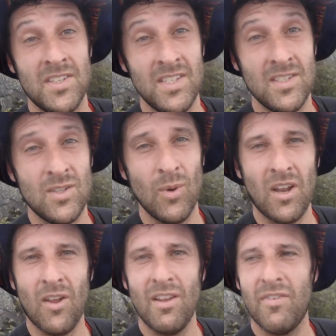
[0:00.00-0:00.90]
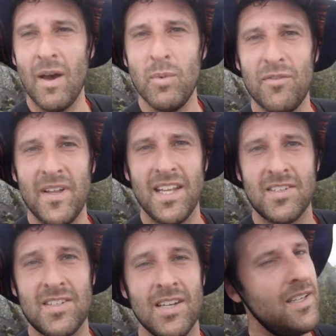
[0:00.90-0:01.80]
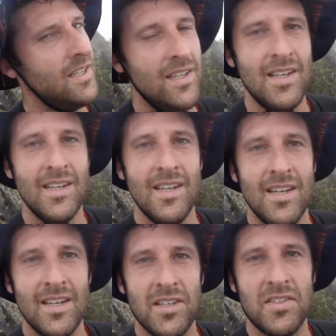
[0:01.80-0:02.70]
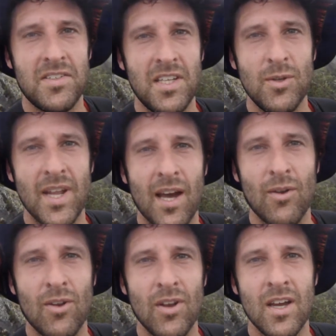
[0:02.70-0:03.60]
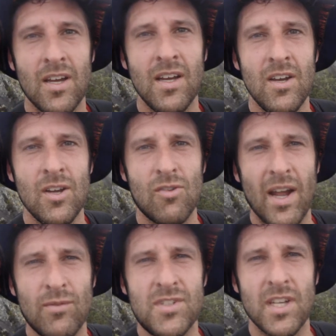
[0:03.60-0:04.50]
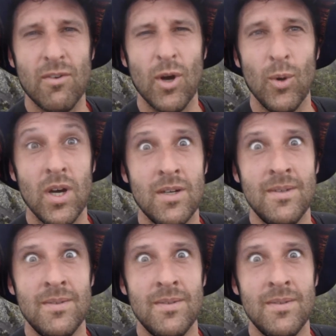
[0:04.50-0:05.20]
This is the one and only Fat Buddha Fitness. See you down on ground zero.